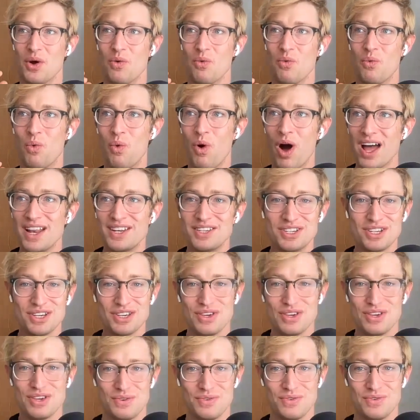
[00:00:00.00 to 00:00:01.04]
what do
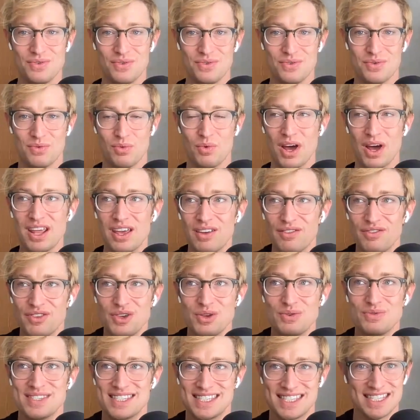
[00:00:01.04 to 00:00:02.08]
you what have
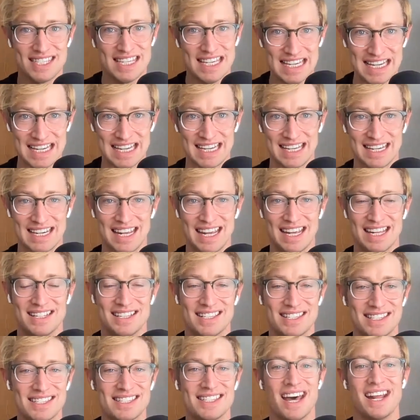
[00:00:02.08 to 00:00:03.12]
you seen in
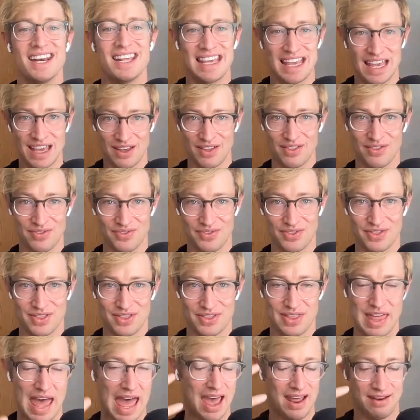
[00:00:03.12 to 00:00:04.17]
studying
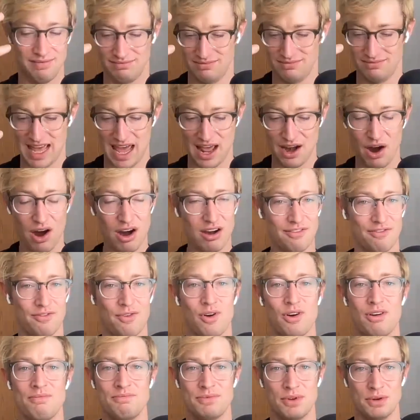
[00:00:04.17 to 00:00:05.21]
that that art
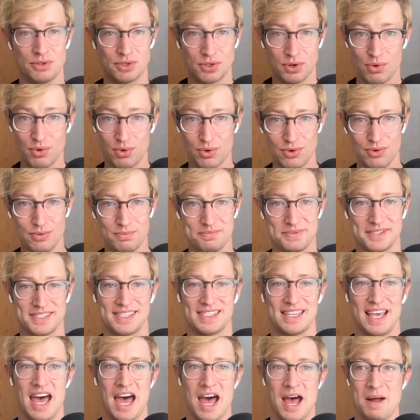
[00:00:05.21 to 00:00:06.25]
form, those
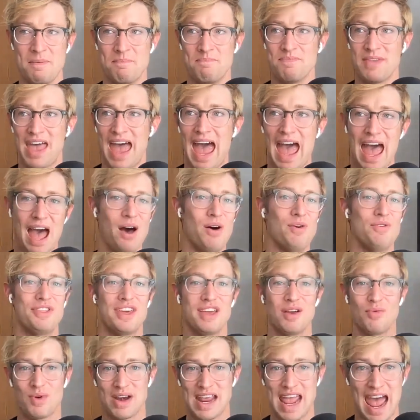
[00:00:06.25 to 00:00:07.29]
groups, um, how
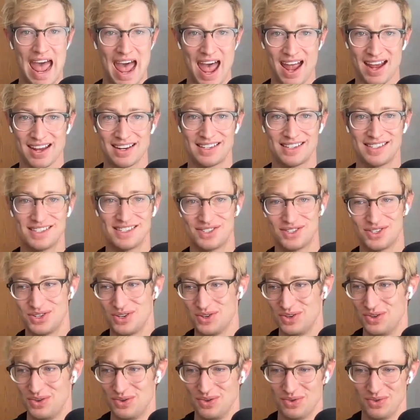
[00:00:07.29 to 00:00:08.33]
they react
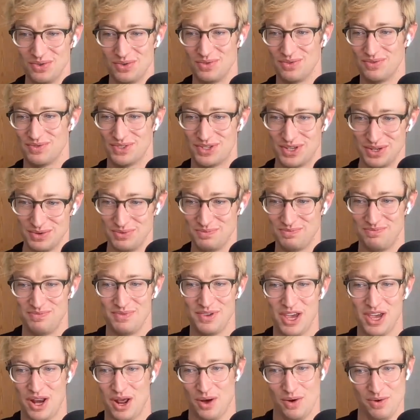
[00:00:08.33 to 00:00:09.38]
to to
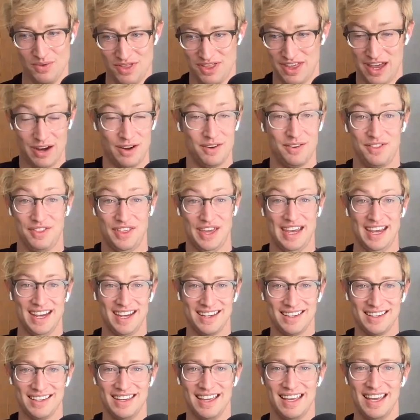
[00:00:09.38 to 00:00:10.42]
you know their
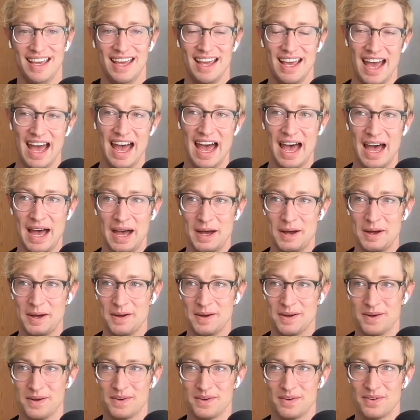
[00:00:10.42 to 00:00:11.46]
thing. Mm-hmm.
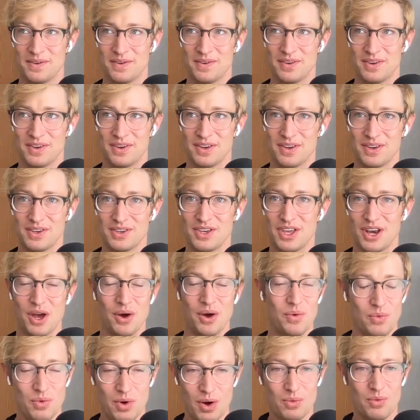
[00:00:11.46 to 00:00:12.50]
Uh, you
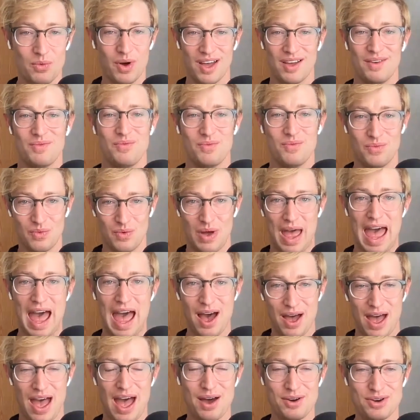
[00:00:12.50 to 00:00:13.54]
know what what
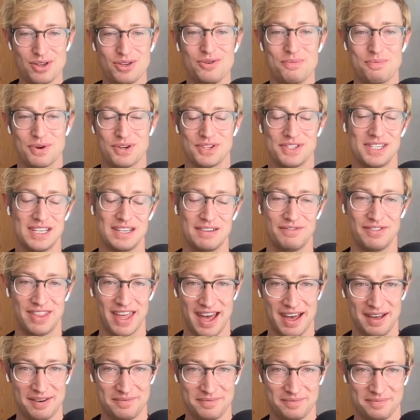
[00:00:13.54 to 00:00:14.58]
how how do you perceive
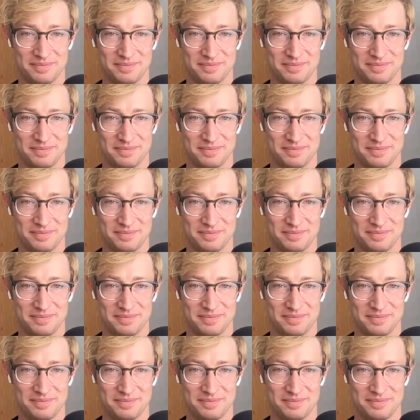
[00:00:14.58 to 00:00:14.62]
that?